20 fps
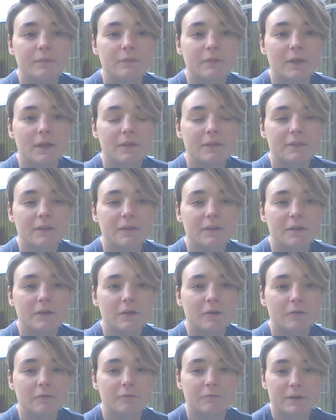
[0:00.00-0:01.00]

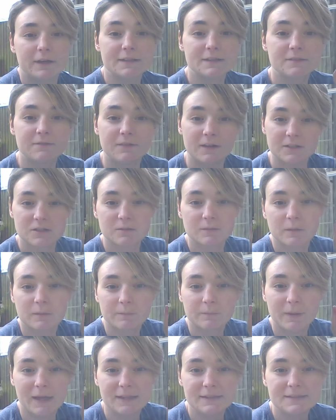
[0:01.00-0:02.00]
the raised vegetable
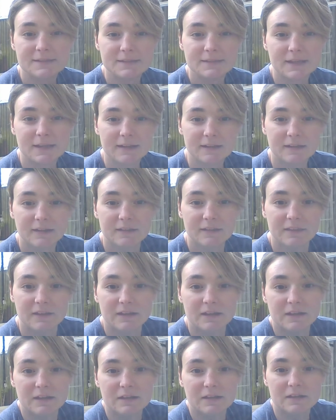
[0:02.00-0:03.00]
beds in
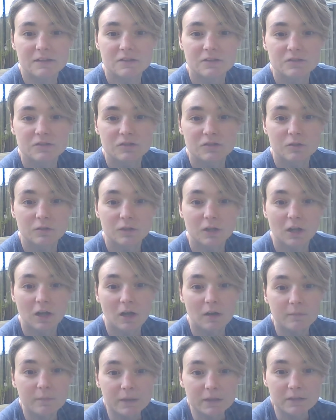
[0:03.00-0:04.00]
the school
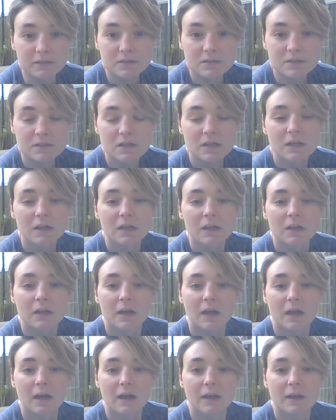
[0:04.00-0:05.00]
allotment.
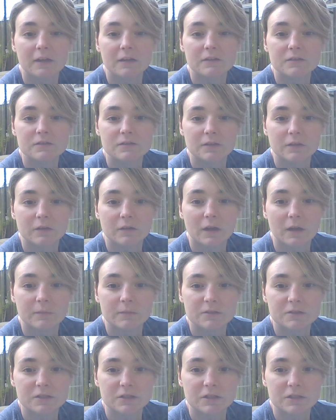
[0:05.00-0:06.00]
So I'm
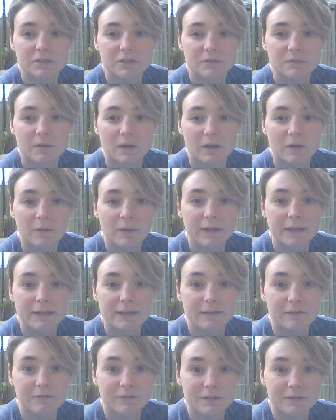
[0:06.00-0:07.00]
just going to do a quick
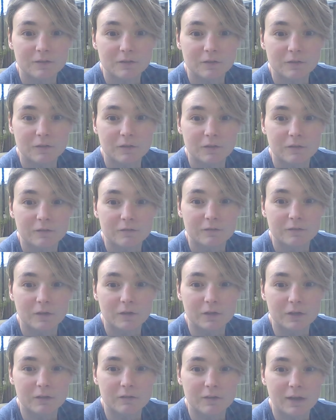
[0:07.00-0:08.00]
little video for
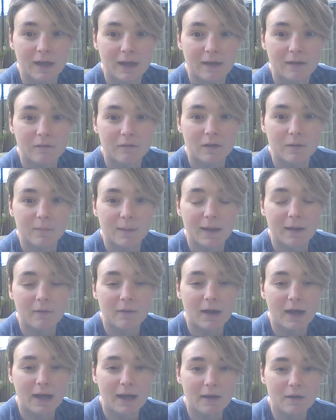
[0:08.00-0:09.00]
you now about
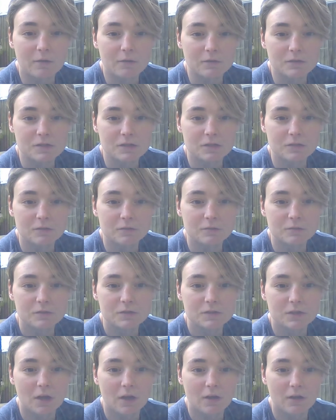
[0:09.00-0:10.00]
how to
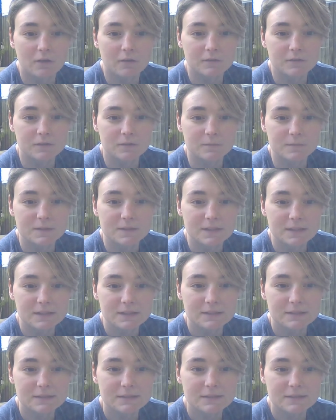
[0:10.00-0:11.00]
start off some
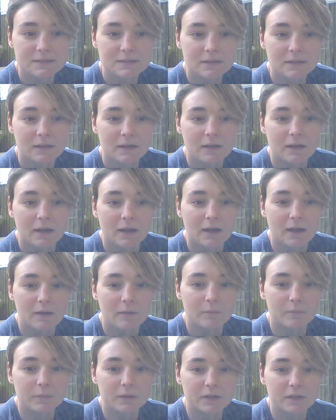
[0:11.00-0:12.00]
seeds,
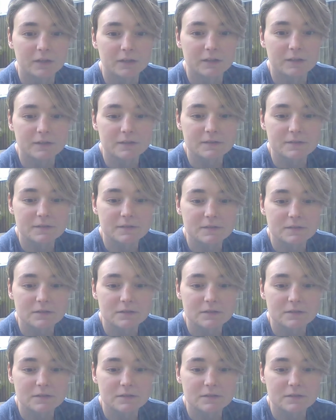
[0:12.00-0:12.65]
because